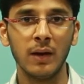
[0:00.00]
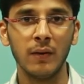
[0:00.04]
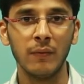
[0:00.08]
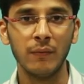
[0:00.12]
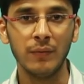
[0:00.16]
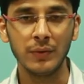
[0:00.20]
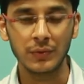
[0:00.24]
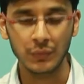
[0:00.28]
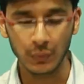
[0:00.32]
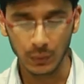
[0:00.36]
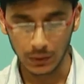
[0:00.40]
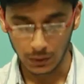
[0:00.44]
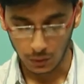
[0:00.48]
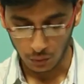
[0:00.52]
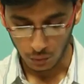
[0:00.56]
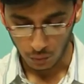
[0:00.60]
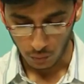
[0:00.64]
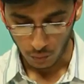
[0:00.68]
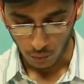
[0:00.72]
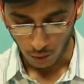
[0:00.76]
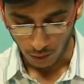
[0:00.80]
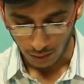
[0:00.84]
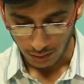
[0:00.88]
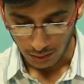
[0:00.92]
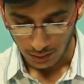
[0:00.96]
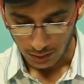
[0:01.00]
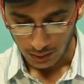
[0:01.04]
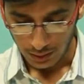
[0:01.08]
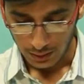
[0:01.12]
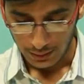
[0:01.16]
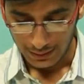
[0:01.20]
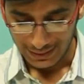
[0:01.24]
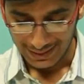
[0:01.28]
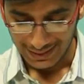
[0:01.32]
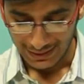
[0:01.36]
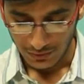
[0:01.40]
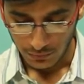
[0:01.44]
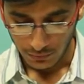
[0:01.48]
which will do what
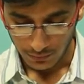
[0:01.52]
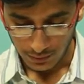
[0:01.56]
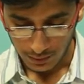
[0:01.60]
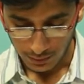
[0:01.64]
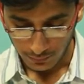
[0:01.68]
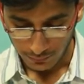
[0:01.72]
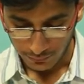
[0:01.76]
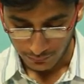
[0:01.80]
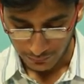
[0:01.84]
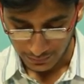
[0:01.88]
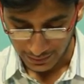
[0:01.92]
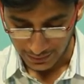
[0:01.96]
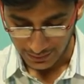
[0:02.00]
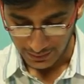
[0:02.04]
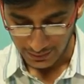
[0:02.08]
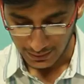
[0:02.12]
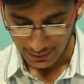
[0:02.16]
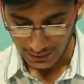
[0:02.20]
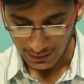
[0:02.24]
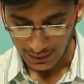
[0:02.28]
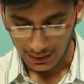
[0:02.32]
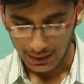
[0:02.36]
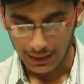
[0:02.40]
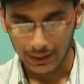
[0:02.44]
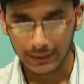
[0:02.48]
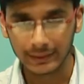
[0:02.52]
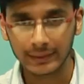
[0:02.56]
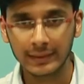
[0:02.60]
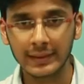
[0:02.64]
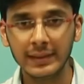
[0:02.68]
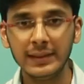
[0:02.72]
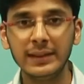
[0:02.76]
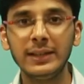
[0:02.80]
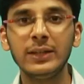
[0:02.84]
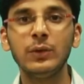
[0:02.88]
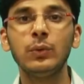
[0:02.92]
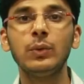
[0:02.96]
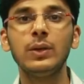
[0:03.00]
it will vary
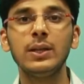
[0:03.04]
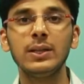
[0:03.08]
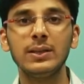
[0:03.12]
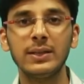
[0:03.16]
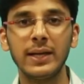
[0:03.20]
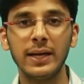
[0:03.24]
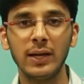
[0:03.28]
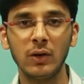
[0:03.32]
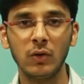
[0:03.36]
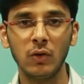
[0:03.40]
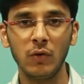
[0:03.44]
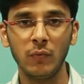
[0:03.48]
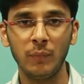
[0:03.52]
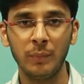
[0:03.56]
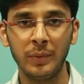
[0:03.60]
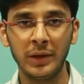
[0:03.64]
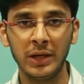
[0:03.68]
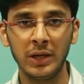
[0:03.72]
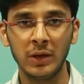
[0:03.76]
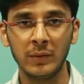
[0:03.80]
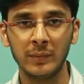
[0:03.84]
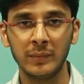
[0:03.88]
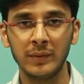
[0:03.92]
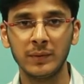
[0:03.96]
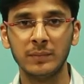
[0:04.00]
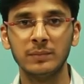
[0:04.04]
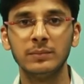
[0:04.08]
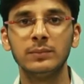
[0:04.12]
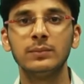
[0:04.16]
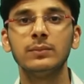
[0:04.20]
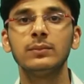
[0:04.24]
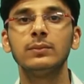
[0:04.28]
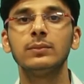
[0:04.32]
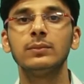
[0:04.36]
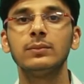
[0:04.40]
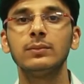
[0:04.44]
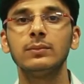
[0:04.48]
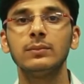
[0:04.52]
the duty cycle of PWM
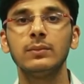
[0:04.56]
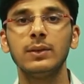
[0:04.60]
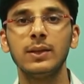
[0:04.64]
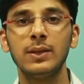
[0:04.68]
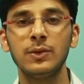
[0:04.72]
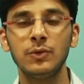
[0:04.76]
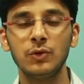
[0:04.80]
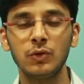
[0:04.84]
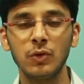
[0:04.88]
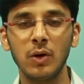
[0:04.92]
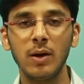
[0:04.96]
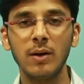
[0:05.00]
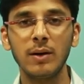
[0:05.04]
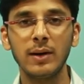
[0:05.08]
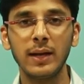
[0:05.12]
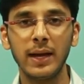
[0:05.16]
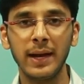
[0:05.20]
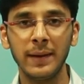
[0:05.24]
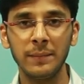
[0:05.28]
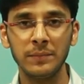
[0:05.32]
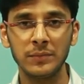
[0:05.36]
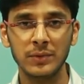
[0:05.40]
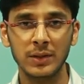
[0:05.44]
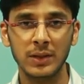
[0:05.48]
in short, I am